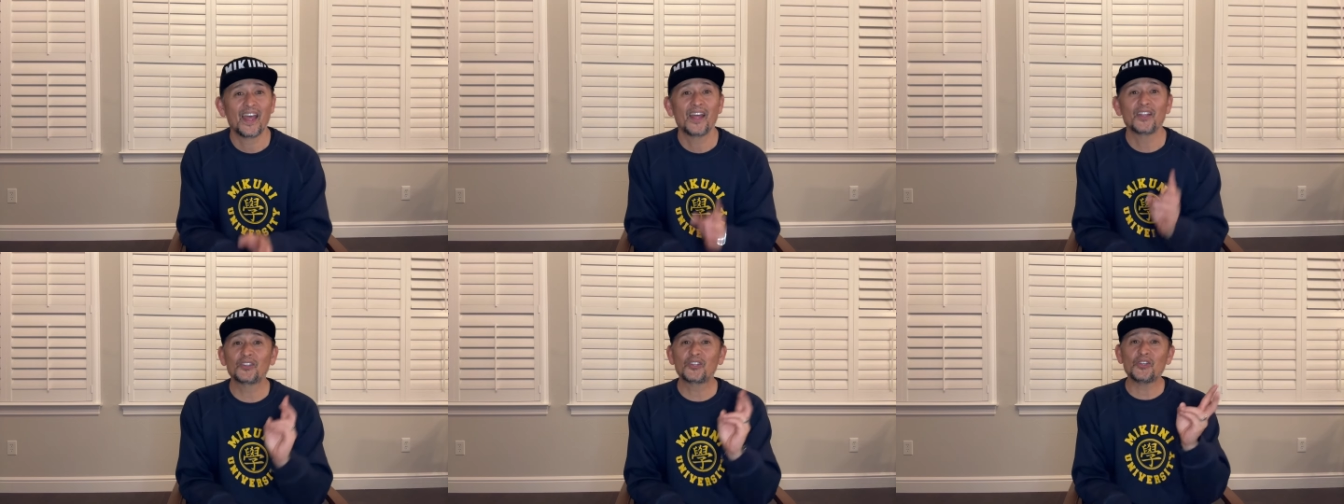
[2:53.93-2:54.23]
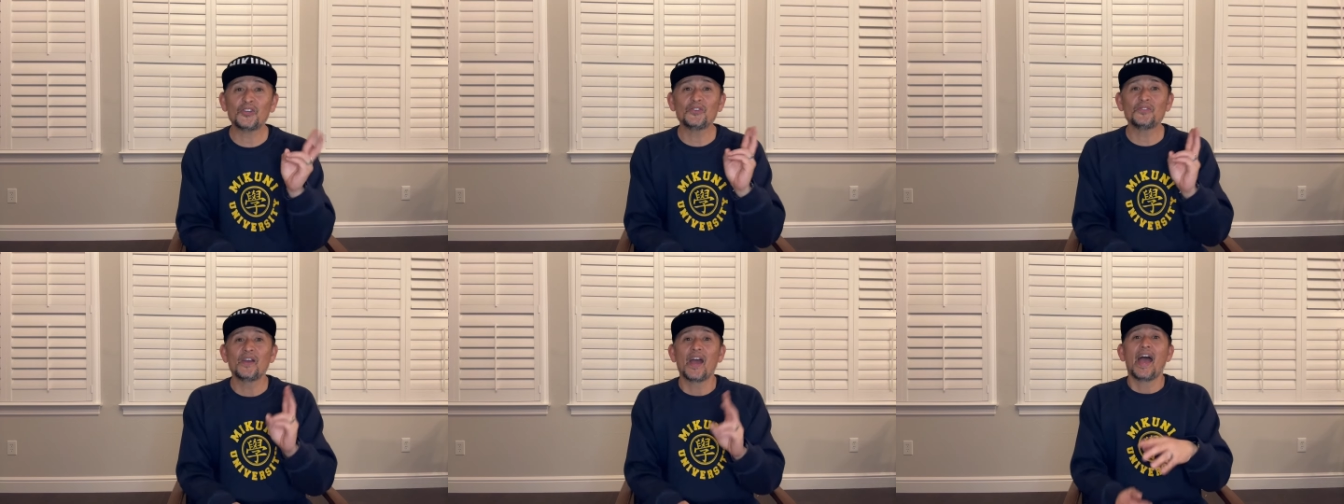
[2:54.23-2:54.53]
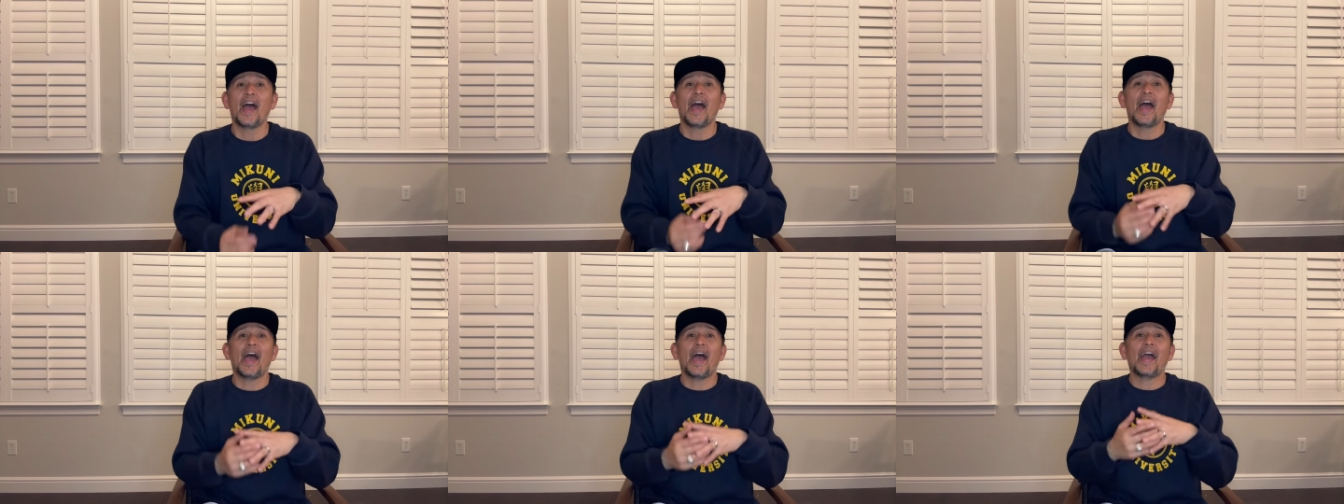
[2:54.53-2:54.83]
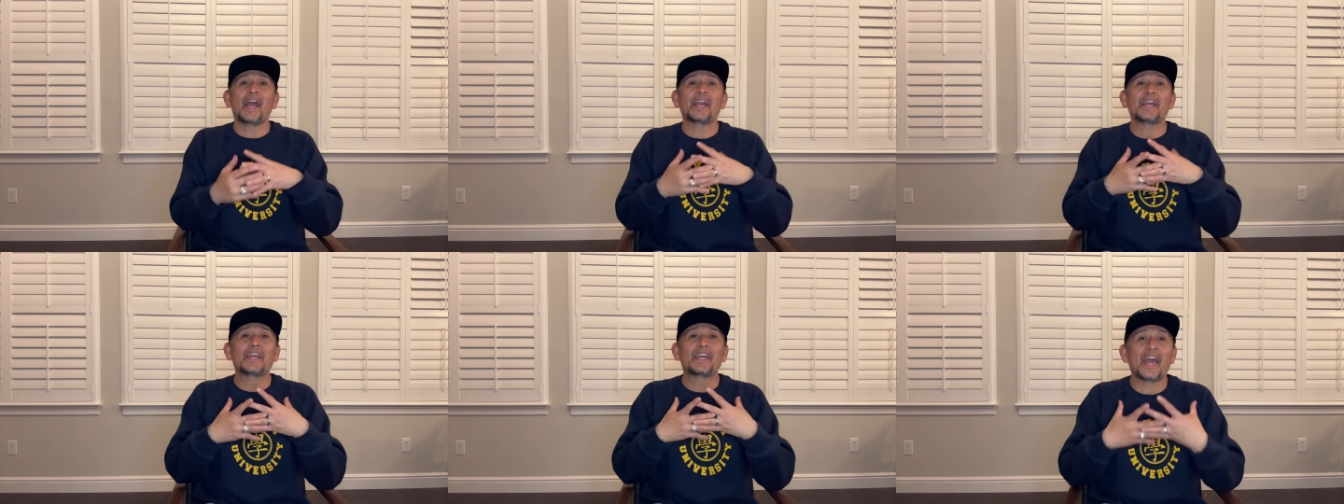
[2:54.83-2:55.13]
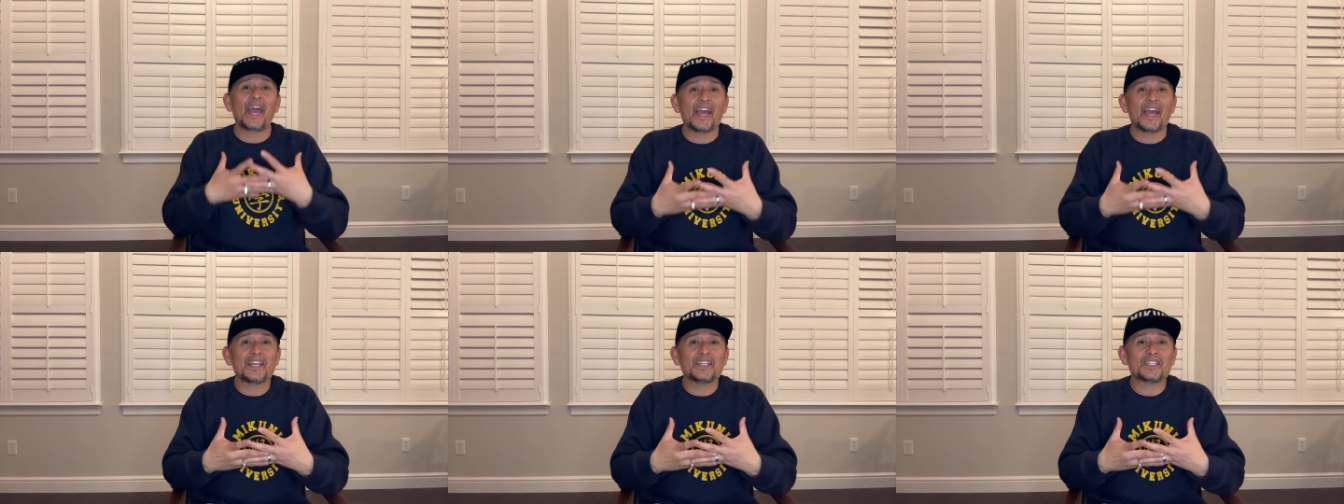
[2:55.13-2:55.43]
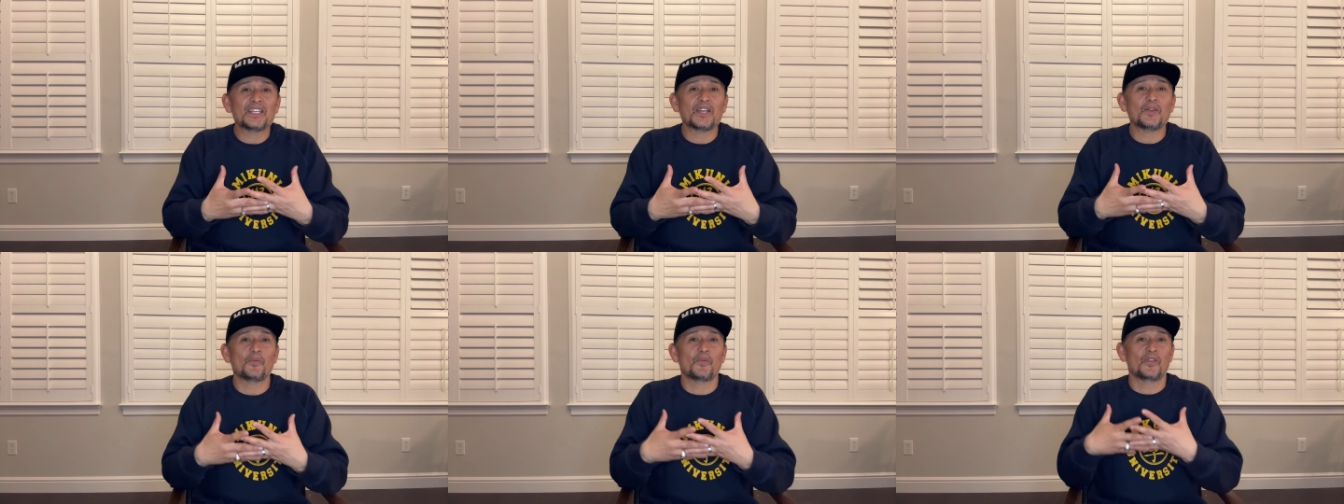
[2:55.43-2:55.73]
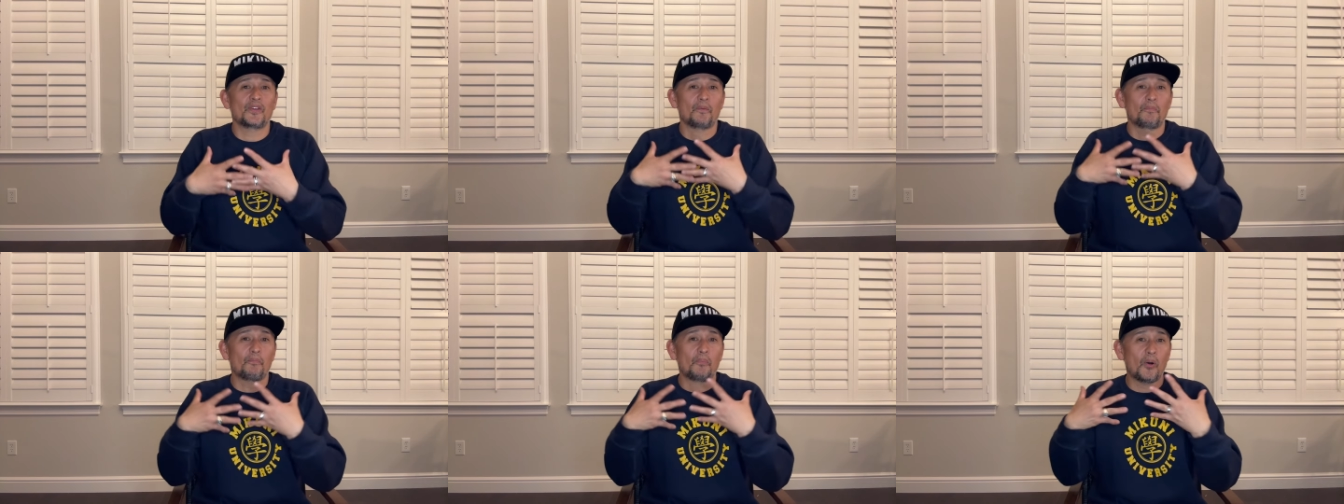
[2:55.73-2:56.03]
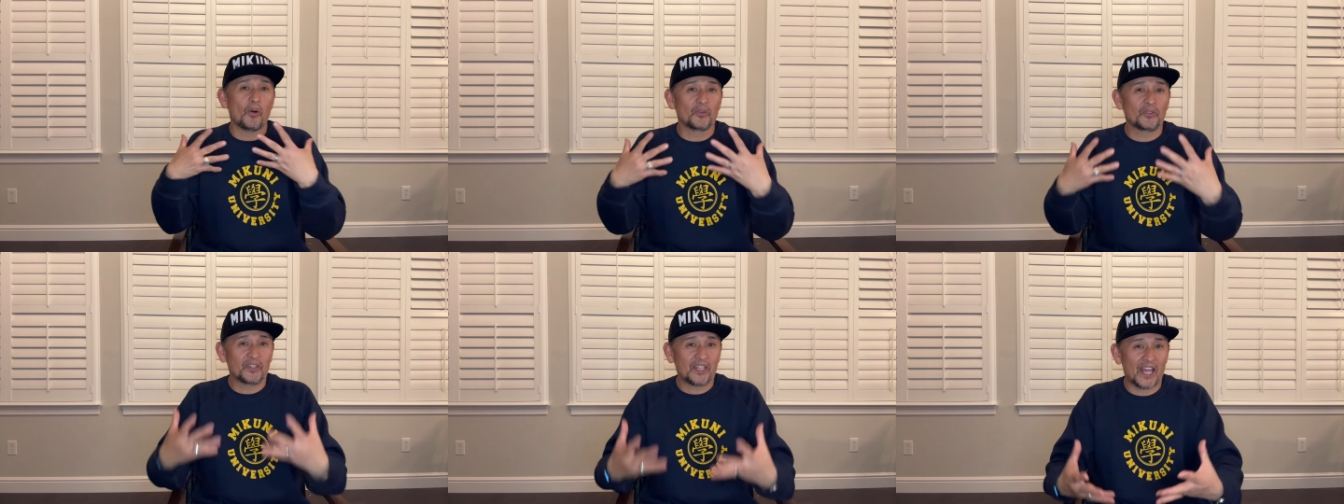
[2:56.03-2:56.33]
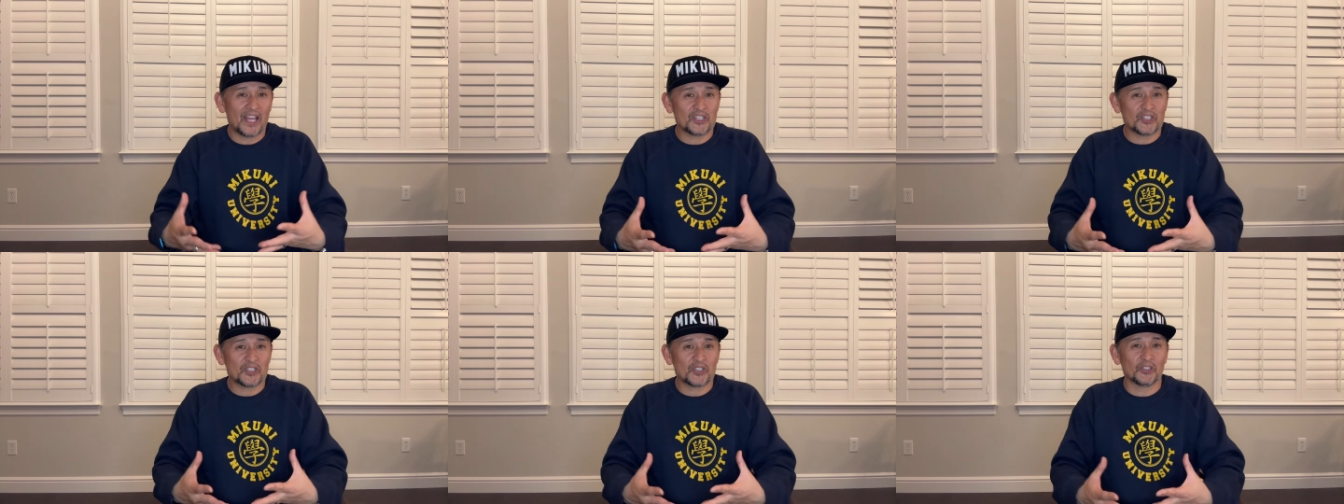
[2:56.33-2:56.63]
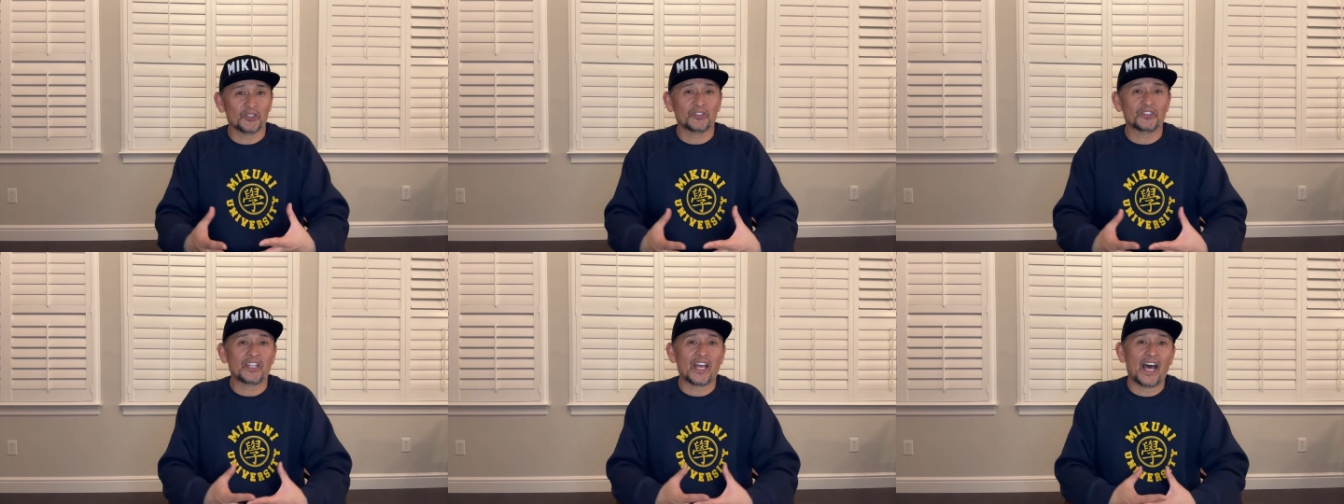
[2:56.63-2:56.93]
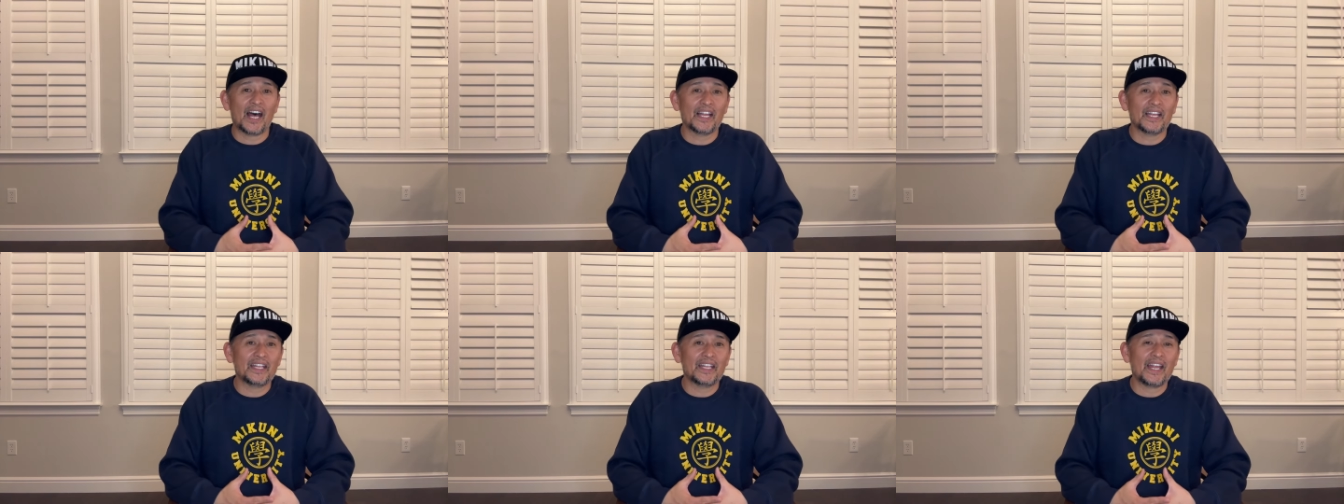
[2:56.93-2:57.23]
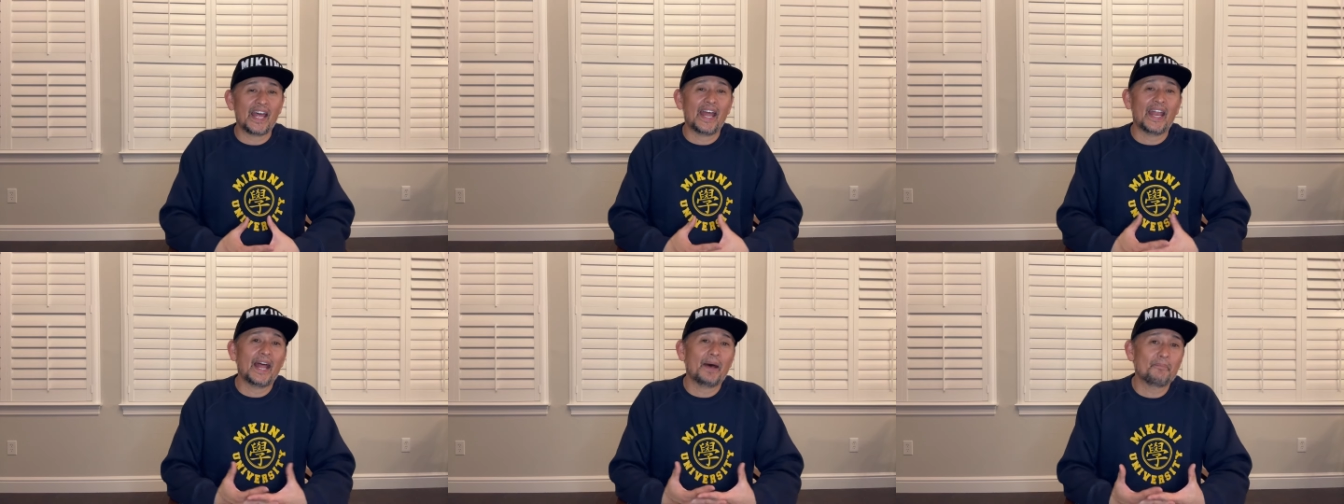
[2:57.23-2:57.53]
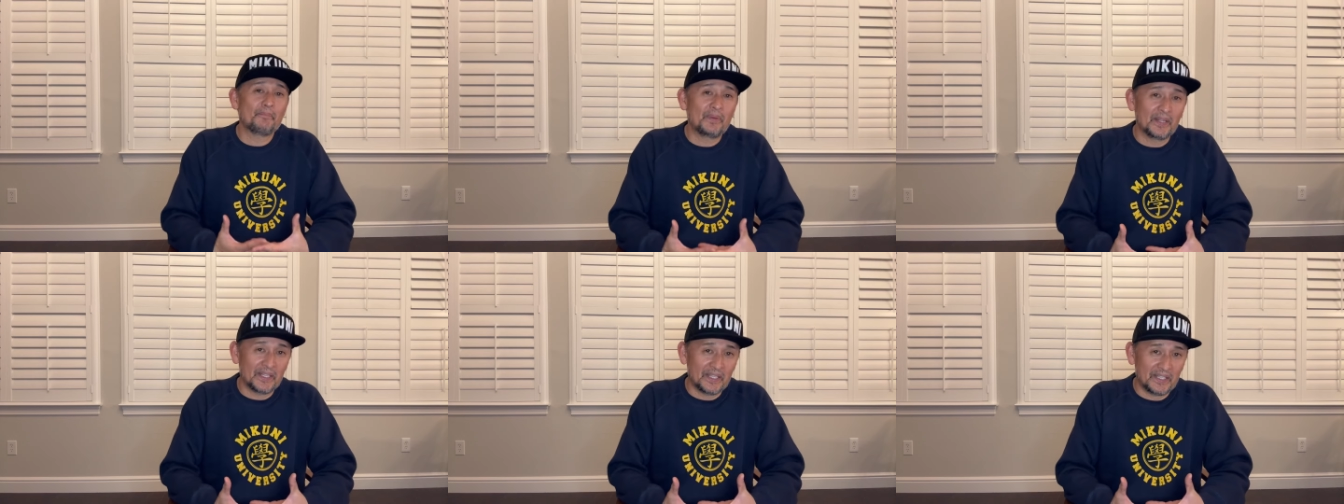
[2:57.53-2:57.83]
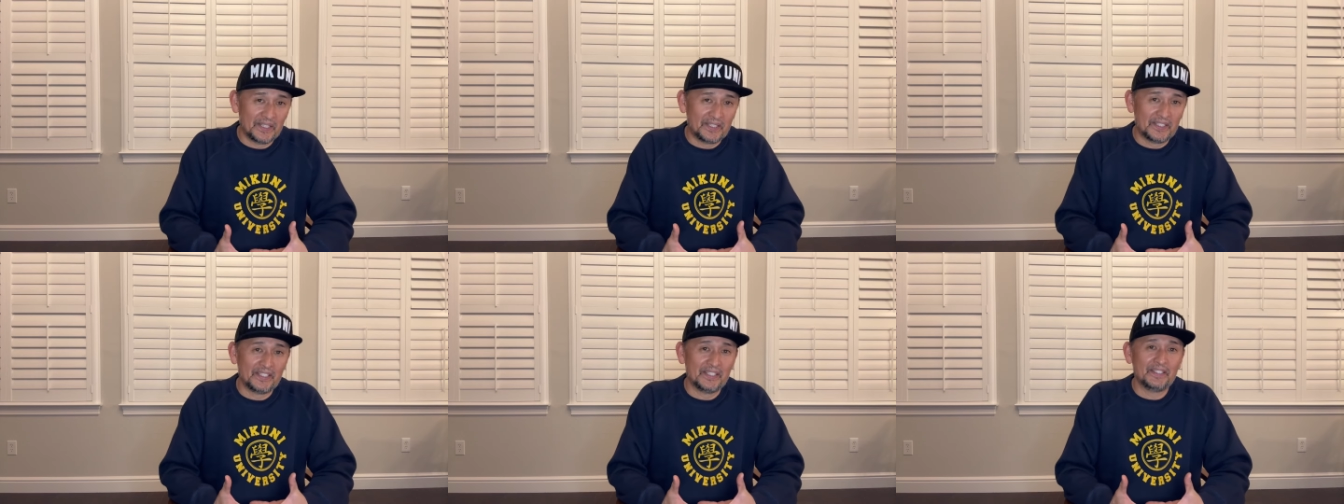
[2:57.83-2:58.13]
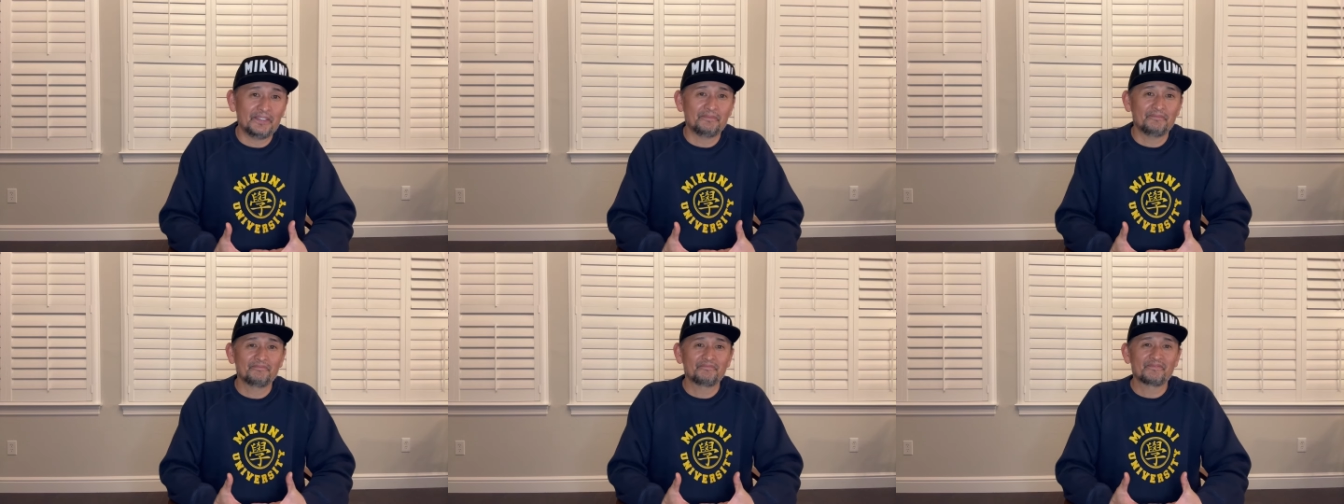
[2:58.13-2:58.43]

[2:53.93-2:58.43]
Two, engaging with your potential talent and ability.